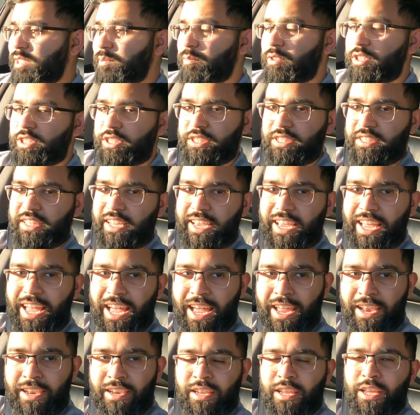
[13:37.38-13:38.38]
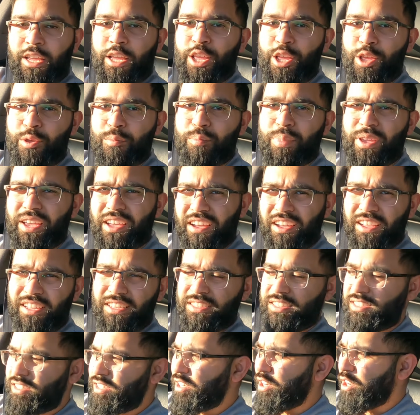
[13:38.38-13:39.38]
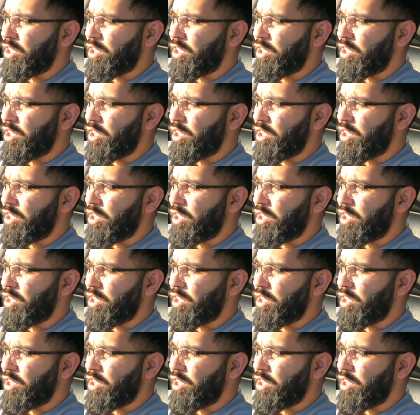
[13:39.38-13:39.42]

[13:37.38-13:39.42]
as much as I can, because,